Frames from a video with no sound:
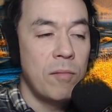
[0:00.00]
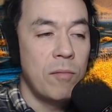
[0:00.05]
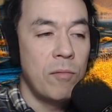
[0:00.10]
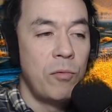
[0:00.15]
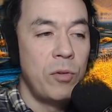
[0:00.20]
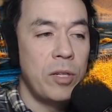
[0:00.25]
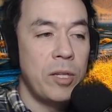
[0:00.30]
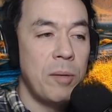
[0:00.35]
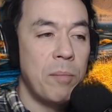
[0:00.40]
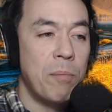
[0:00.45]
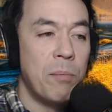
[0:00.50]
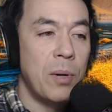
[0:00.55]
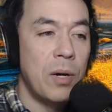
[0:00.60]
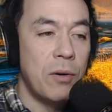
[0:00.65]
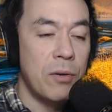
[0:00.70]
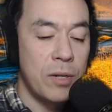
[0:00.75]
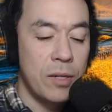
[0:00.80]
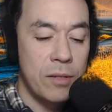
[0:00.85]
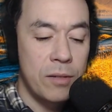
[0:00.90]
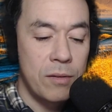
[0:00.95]
really
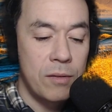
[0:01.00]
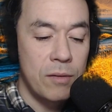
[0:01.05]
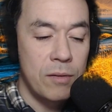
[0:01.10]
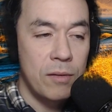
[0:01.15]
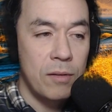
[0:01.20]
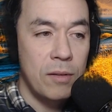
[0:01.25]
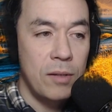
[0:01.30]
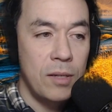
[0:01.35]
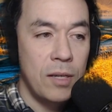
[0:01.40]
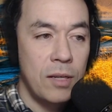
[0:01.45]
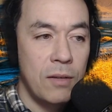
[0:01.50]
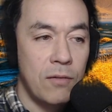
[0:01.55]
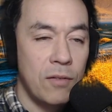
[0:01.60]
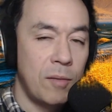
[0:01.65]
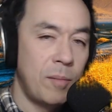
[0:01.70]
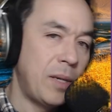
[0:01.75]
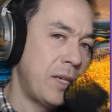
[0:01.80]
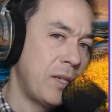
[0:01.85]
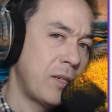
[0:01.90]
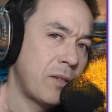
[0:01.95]
bonus
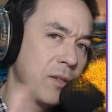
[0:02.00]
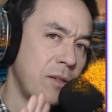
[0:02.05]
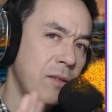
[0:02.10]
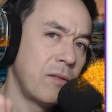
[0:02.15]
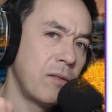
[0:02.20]
information.